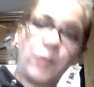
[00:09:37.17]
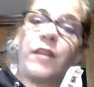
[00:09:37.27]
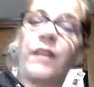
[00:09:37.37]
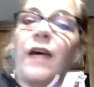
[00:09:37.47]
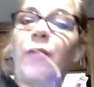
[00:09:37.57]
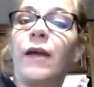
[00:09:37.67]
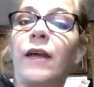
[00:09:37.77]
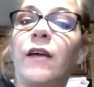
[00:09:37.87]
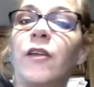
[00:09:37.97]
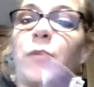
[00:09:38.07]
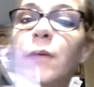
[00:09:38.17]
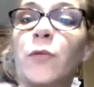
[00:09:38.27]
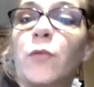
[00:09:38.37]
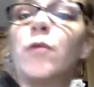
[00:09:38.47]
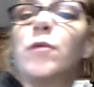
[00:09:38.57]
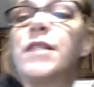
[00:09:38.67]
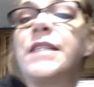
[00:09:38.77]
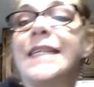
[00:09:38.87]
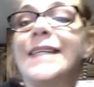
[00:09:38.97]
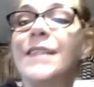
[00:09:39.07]
So then that way other people won't
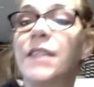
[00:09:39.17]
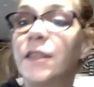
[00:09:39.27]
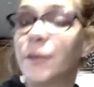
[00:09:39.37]
see it.